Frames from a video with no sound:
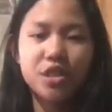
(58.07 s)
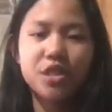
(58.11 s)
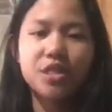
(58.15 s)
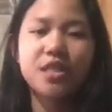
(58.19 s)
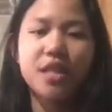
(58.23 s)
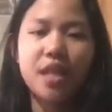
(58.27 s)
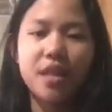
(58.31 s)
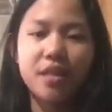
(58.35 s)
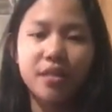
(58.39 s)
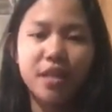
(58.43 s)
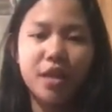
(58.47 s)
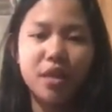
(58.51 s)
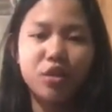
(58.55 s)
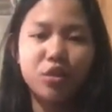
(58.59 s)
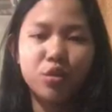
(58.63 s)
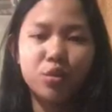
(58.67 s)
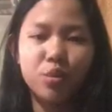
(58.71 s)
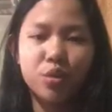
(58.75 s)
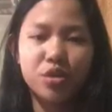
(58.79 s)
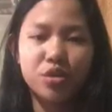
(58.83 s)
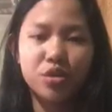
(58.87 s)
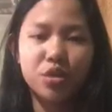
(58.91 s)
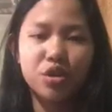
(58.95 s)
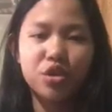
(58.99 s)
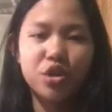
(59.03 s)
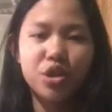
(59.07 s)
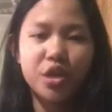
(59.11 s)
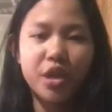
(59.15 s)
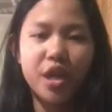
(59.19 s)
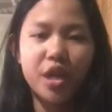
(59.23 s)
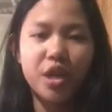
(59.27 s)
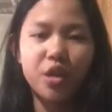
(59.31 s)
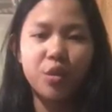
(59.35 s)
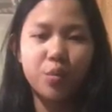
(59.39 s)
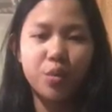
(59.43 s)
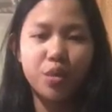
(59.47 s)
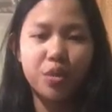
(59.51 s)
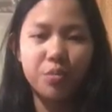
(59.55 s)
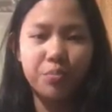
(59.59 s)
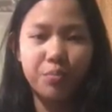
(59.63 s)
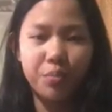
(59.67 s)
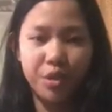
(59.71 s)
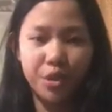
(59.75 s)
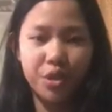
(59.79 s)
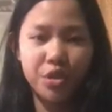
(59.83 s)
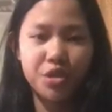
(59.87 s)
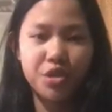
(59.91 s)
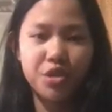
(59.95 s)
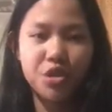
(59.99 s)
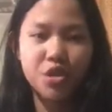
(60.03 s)
tended to associate with
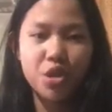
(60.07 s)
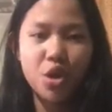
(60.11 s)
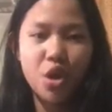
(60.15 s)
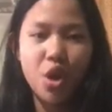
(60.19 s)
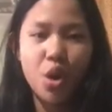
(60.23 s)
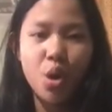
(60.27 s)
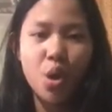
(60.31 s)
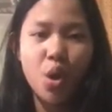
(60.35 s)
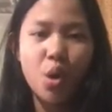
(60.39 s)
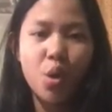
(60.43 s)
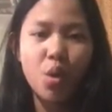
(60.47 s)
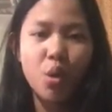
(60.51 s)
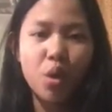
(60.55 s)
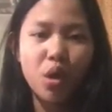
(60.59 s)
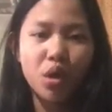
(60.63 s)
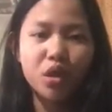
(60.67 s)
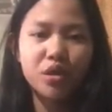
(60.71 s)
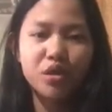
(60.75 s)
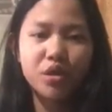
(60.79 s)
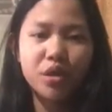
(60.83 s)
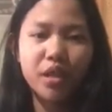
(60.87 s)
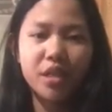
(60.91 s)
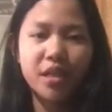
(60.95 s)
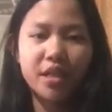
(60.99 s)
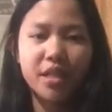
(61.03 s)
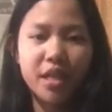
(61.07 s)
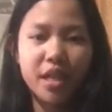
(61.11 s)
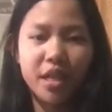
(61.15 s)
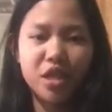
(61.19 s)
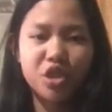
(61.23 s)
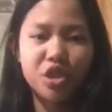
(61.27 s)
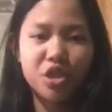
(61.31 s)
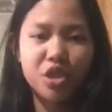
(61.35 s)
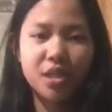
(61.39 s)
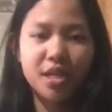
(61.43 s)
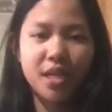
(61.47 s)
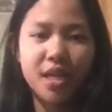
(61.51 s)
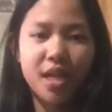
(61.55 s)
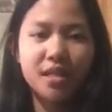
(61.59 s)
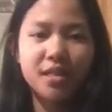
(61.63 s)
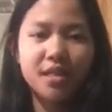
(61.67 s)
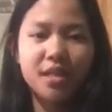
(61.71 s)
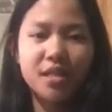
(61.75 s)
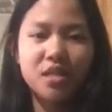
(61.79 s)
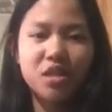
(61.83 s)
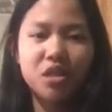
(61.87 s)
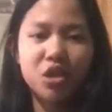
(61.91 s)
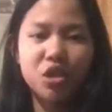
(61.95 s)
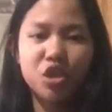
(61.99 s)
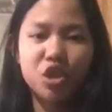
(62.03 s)
peers who also engaged in
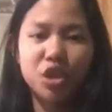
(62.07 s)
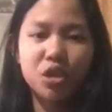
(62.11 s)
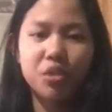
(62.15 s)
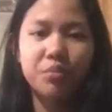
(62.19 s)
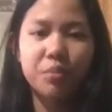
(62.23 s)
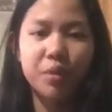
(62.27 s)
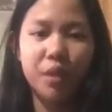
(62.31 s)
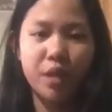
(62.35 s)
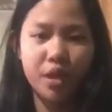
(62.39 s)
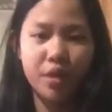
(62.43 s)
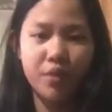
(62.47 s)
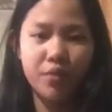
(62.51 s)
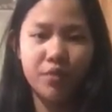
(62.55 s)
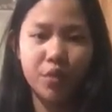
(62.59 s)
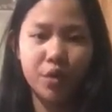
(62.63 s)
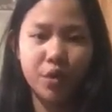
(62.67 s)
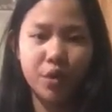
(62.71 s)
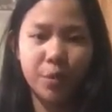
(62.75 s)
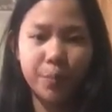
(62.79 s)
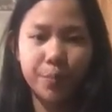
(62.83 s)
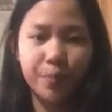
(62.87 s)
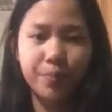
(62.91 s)
antisocial behavior.